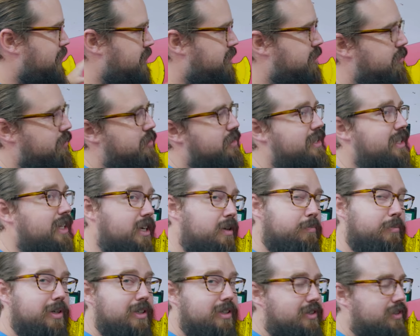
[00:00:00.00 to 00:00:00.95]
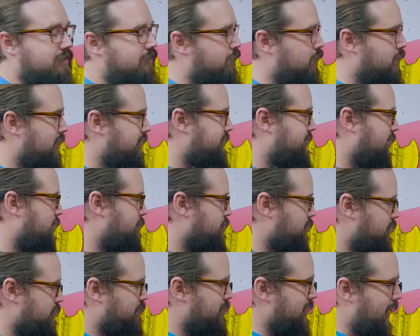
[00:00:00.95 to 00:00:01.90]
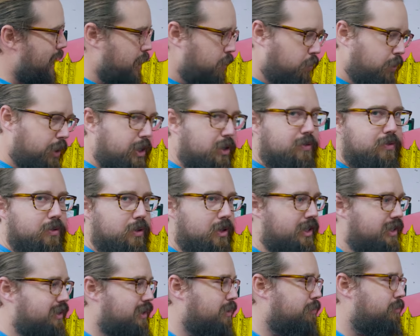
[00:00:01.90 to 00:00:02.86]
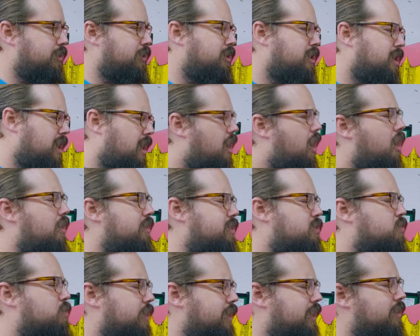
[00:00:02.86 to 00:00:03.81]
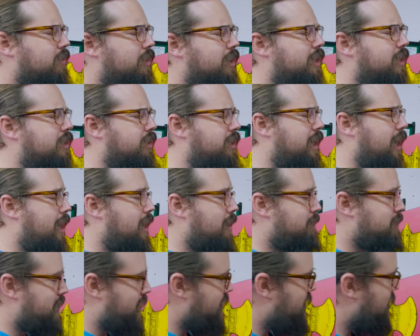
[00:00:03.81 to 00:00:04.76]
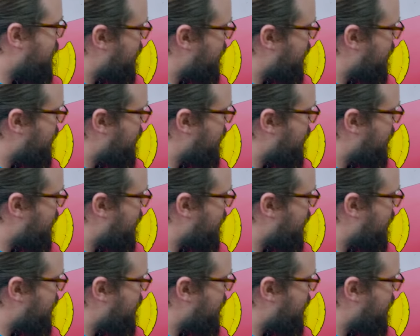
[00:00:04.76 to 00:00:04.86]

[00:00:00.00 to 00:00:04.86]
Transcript: into Tempest, for example, Black Widow, for example. All these really, really good games that